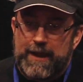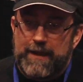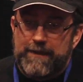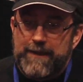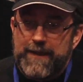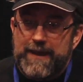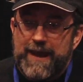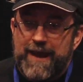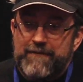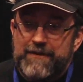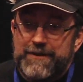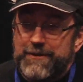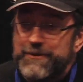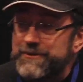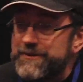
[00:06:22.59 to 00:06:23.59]
I think
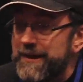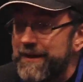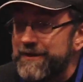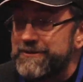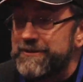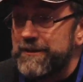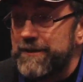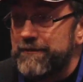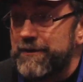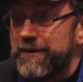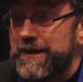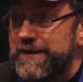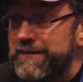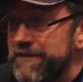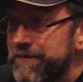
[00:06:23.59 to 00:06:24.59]
having those tests delivered in